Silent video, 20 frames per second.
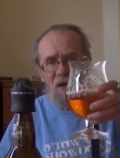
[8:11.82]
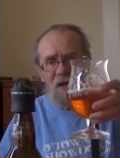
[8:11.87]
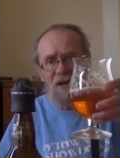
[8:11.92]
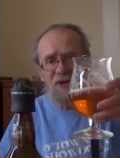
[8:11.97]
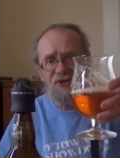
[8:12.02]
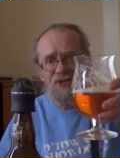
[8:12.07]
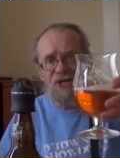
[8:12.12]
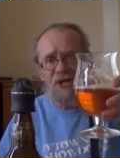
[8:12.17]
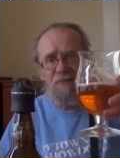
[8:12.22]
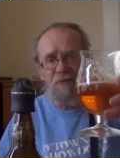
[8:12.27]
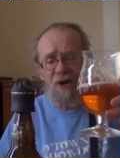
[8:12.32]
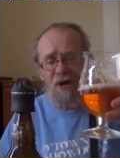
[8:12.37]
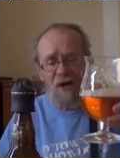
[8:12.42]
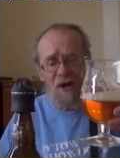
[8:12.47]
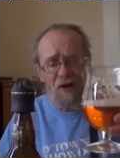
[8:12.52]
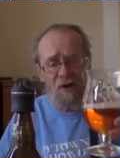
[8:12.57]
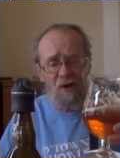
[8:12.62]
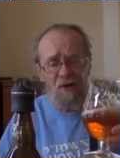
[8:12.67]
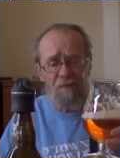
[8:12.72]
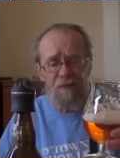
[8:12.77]
Let's keep
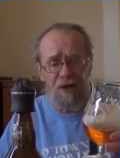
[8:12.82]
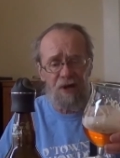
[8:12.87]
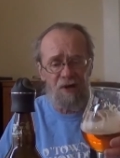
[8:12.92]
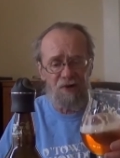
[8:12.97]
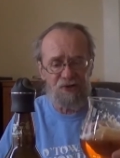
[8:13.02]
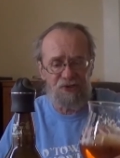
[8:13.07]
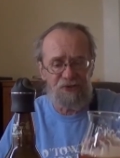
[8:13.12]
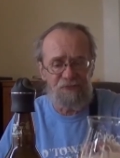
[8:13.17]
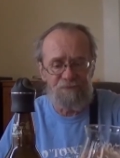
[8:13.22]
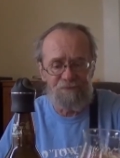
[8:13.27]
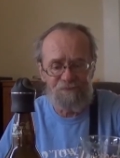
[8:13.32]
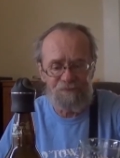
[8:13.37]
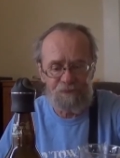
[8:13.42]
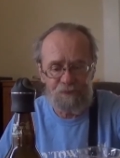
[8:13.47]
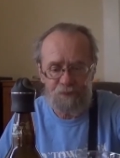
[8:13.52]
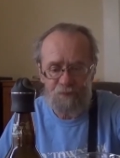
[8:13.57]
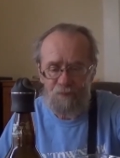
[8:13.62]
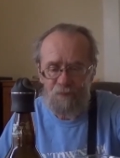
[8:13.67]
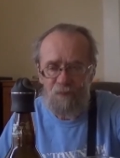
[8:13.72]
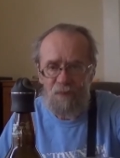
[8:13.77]
drinking good beers.
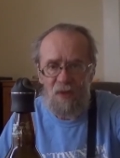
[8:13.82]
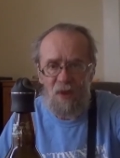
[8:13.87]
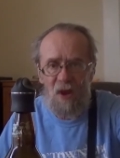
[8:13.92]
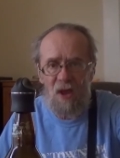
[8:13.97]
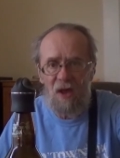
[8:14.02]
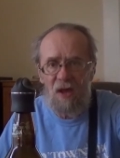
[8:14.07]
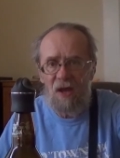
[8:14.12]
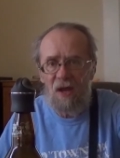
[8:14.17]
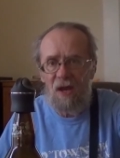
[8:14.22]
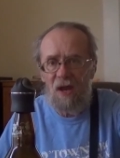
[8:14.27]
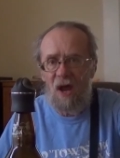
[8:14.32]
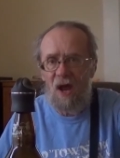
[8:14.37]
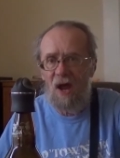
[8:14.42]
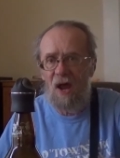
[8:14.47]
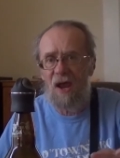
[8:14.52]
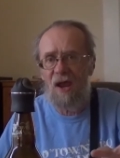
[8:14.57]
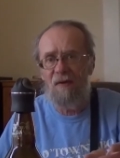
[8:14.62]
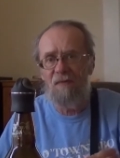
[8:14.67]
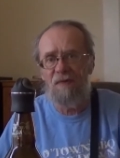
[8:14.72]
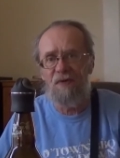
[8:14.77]
I
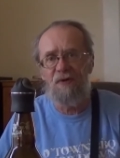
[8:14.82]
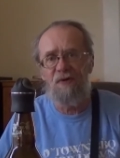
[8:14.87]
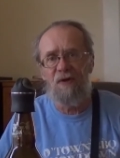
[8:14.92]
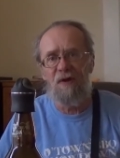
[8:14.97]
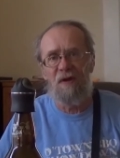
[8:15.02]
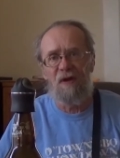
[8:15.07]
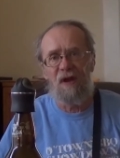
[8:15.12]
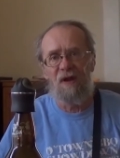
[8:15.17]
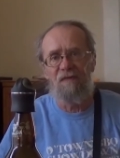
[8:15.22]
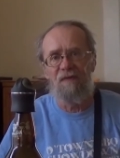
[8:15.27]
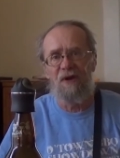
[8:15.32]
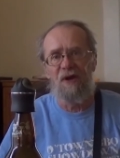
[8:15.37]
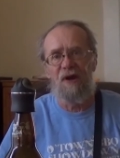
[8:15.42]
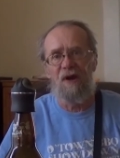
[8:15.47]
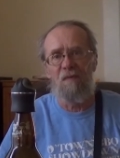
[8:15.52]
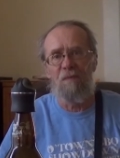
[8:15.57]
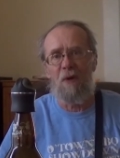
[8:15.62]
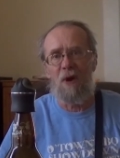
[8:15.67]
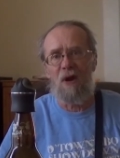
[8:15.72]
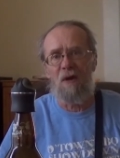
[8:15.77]
haven't lived in an
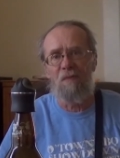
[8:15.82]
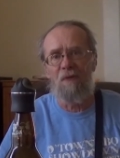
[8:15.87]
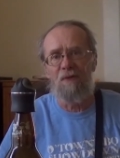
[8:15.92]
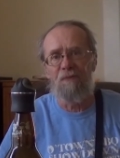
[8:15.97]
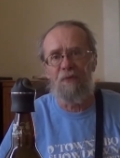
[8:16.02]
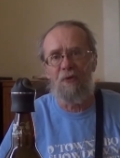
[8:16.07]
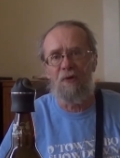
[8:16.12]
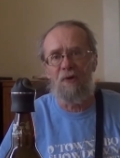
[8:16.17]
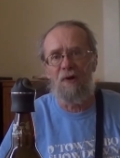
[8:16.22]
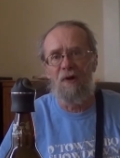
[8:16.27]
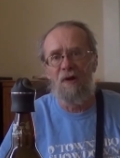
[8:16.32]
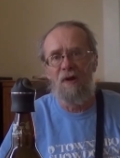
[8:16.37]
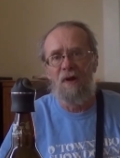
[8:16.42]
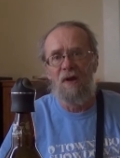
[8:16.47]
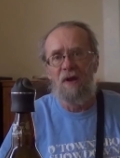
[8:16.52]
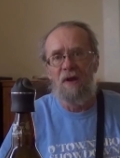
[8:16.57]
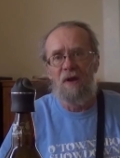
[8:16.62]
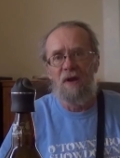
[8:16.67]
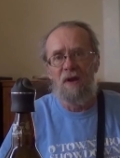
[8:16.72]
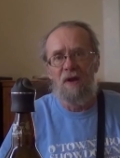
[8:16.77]
apartment for
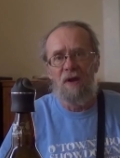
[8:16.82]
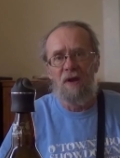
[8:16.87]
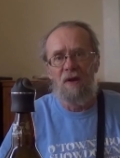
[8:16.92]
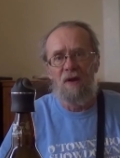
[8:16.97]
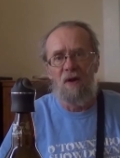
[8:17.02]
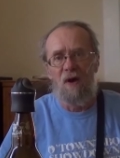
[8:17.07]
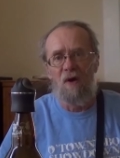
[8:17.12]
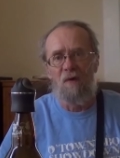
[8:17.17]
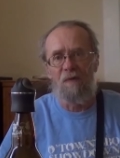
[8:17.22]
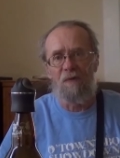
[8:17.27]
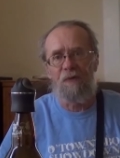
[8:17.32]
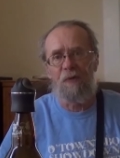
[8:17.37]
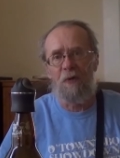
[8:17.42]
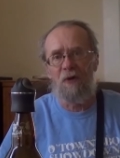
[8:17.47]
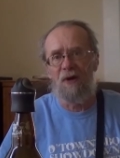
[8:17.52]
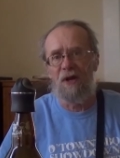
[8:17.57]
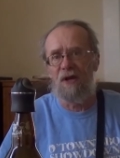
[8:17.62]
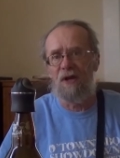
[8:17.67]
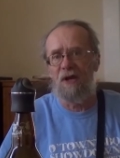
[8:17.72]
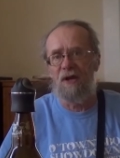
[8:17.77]
over
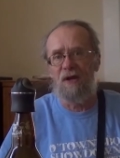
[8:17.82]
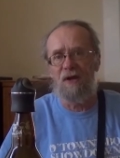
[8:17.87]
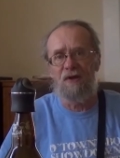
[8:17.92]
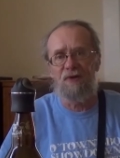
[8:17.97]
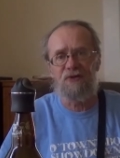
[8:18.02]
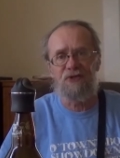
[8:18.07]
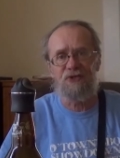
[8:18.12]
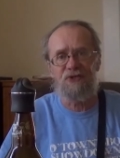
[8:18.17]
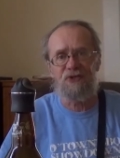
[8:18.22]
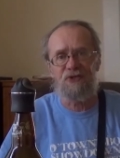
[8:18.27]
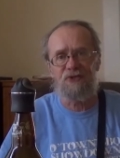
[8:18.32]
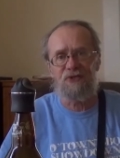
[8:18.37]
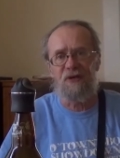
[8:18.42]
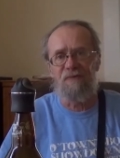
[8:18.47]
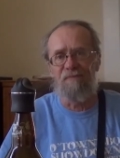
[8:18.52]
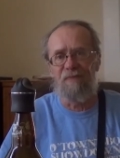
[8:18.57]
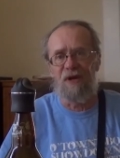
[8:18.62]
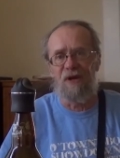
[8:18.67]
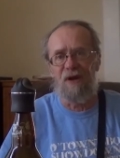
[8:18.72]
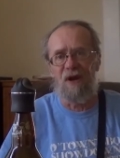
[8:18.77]
30 years. This is
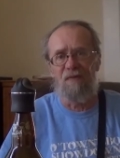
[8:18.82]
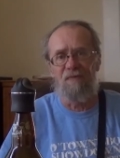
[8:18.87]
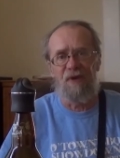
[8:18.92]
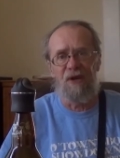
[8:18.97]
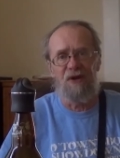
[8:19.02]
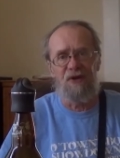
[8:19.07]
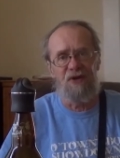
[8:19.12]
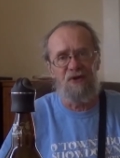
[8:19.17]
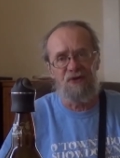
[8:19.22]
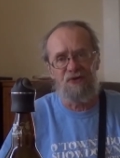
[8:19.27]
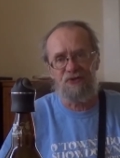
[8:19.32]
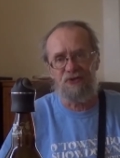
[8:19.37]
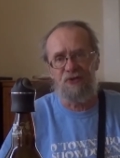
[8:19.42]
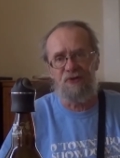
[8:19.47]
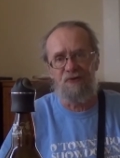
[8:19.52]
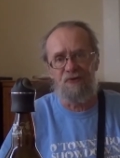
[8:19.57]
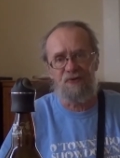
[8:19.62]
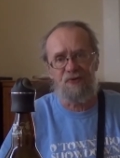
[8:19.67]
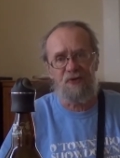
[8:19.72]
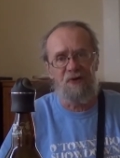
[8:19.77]
something I'm getting used
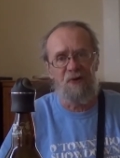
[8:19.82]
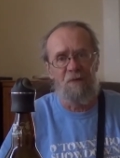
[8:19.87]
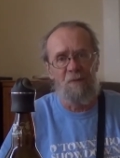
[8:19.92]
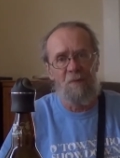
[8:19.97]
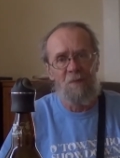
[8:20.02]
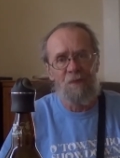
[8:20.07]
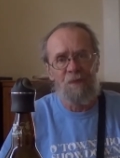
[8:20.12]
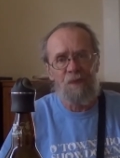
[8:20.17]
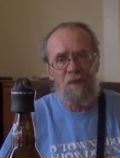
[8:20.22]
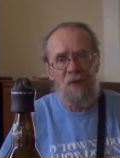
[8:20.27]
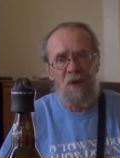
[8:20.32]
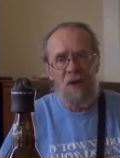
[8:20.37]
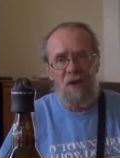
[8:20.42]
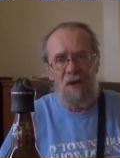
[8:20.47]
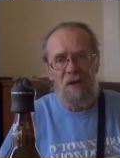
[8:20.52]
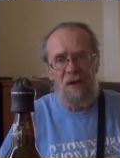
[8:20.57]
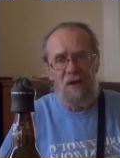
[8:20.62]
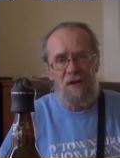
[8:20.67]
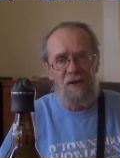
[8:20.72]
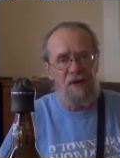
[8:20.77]
to, so.
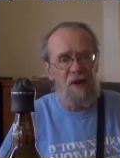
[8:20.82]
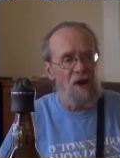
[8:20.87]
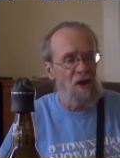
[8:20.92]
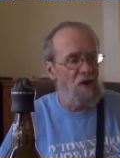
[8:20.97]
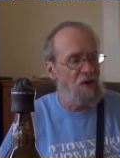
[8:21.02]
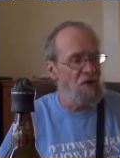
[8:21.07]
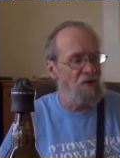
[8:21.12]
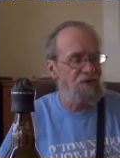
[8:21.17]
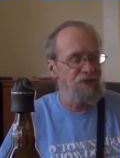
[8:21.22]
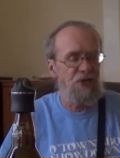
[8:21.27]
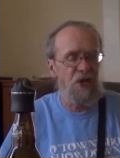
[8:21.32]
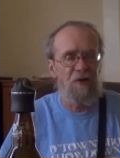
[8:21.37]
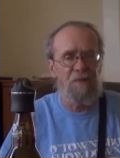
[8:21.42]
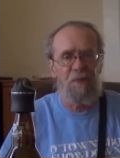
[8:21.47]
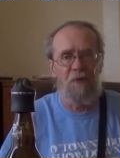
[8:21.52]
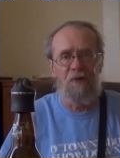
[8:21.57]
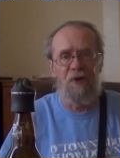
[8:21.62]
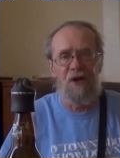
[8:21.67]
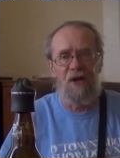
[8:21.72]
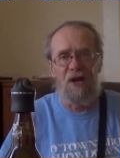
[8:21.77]
Dog goes
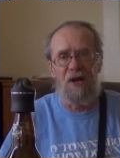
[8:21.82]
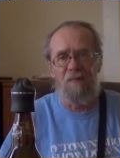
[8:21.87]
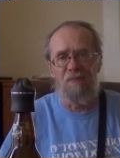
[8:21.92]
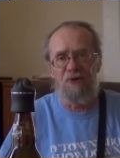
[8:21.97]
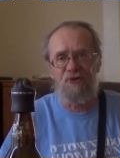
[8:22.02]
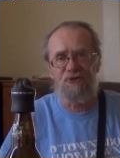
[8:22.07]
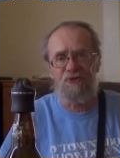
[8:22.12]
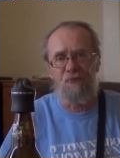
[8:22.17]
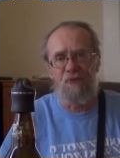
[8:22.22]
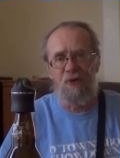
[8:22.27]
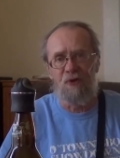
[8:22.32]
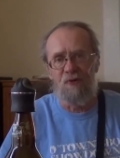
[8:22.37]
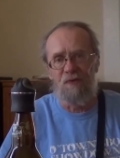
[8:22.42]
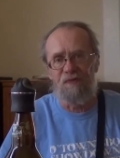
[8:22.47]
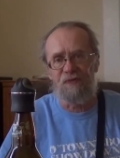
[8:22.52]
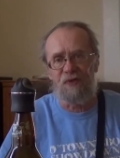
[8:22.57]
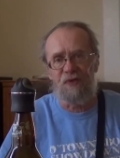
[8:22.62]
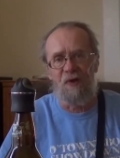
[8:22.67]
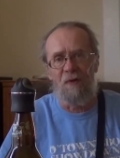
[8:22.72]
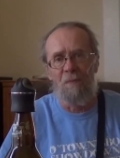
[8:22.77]
out when the neighbors move,
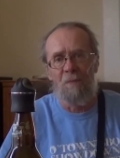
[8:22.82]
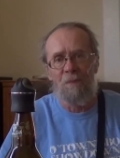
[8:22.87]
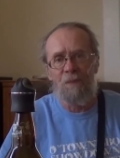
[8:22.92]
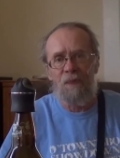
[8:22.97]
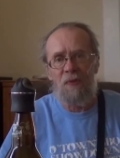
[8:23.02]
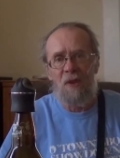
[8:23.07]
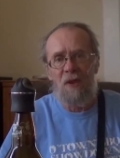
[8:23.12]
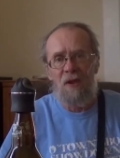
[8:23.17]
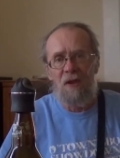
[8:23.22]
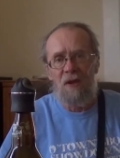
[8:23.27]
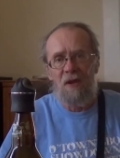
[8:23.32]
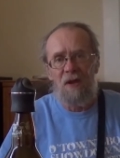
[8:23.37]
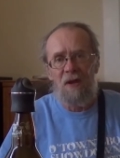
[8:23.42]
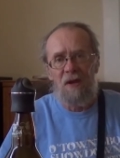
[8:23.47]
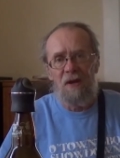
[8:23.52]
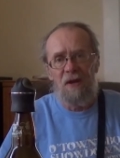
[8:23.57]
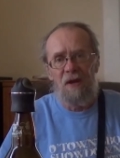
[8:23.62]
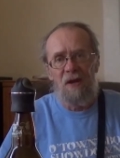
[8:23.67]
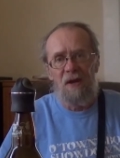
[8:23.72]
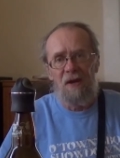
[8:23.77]
so.
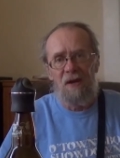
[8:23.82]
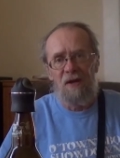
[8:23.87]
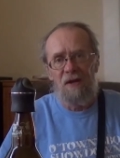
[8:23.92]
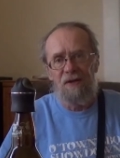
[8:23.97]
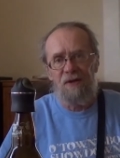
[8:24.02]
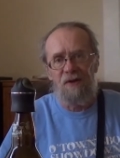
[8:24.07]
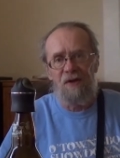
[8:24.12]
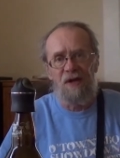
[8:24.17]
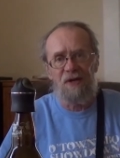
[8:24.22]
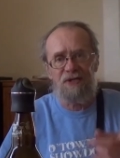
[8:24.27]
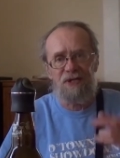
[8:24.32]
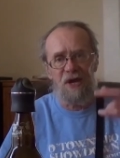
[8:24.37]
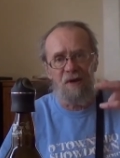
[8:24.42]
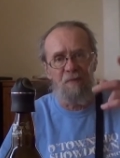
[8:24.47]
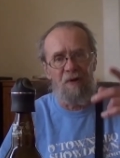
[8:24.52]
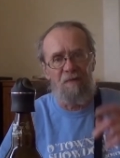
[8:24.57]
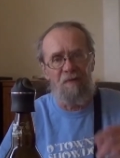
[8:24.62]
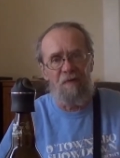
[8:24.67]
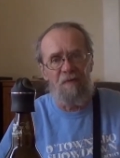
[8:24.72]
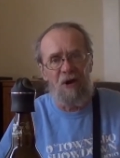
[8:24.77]
Till next time,
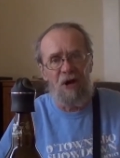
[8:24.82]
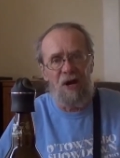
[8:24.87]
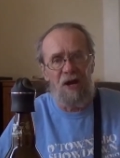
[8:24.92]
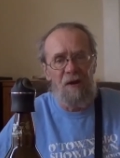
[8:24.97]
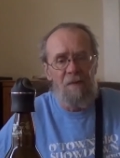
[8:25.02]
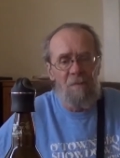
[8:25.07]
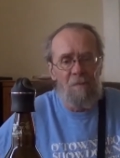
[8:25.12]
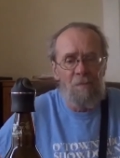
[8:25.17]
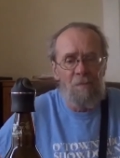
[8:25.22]
everybody.